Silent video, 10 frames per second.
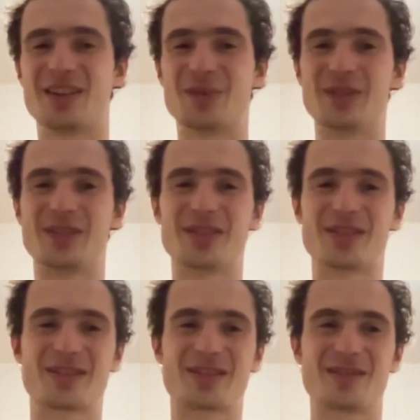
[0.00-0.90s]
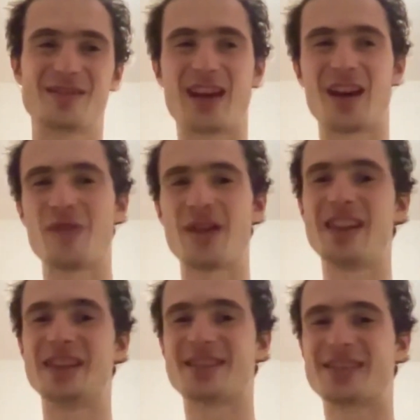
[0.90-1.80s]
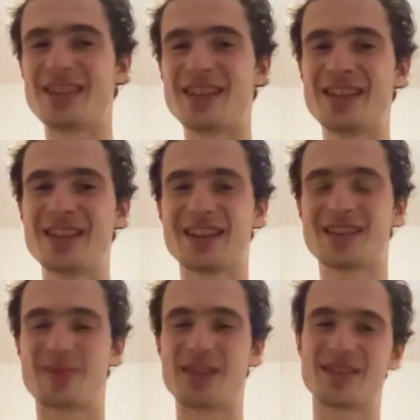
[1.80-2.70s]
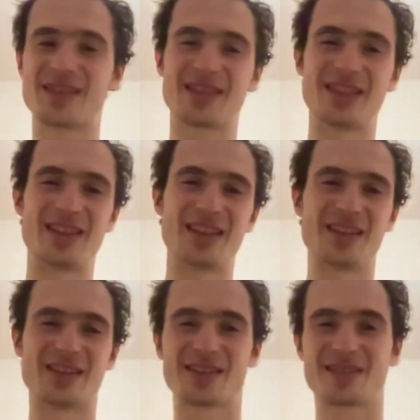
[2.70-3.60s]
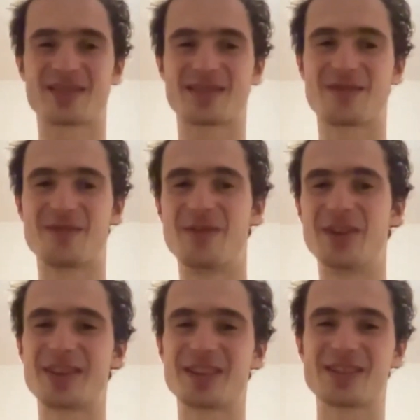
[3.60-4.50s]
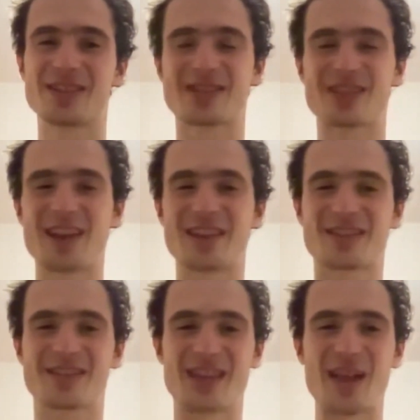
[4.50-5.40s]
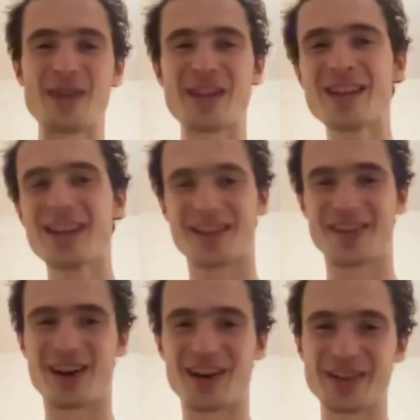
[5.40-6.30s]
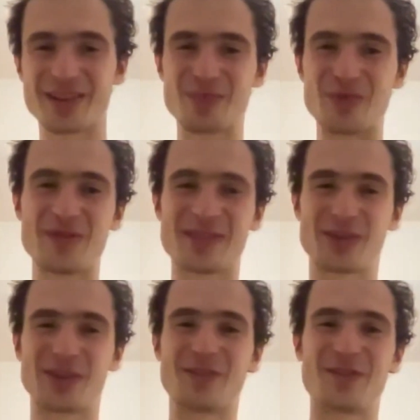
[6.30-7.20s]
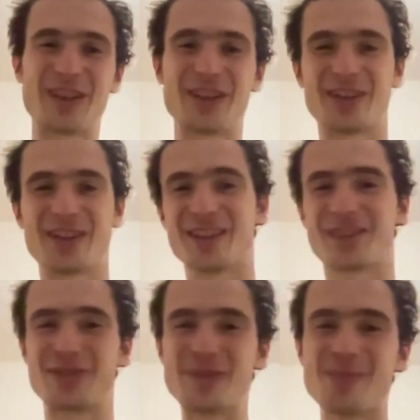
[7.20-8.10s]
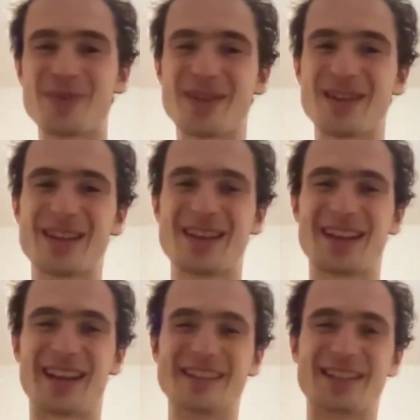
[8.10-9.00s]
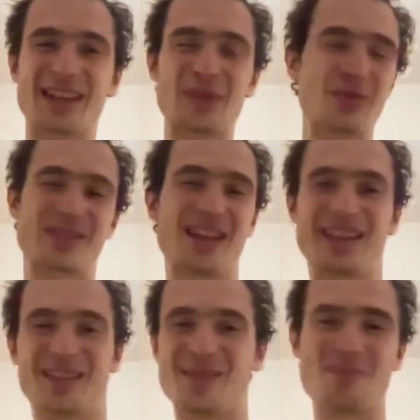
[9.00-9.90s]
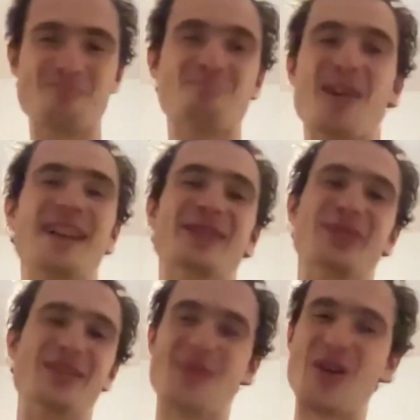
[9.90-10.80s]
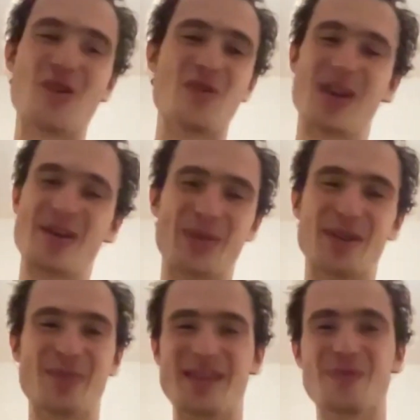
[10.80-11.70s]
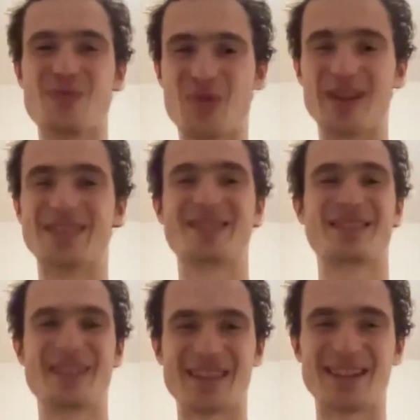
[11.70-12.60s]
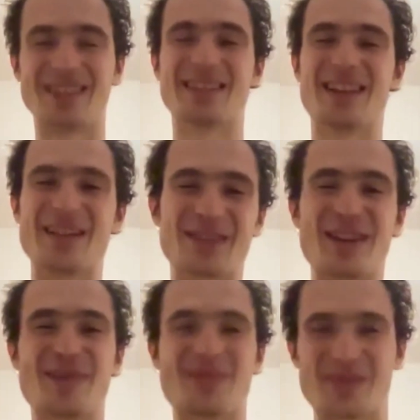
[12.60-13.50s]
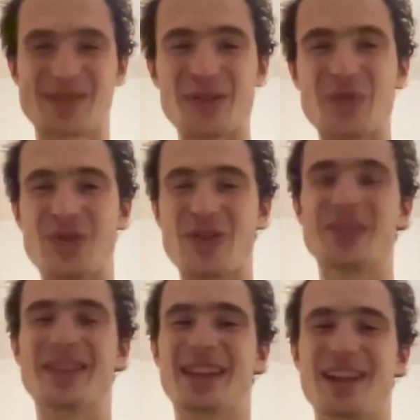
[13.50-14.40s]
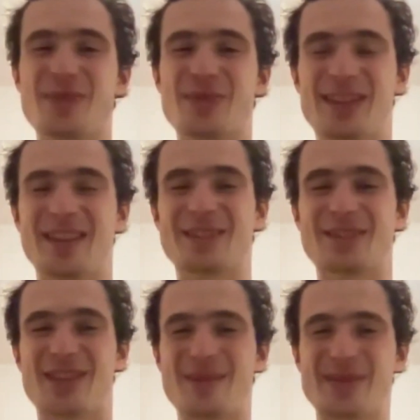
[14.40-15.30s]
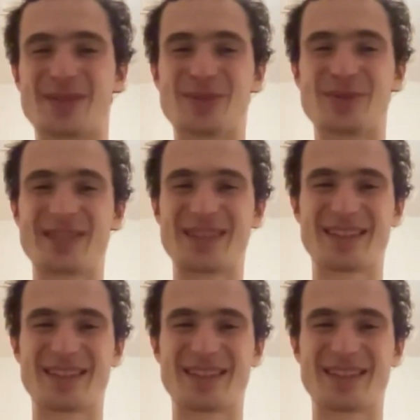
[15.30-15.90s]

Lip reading: which is now 8C. It's basically vertical / slabby. The hardest move is on a fingernail crimp. And that was like my dream. Oh, I want to be once in a lifetime so good that I would like to climb this route.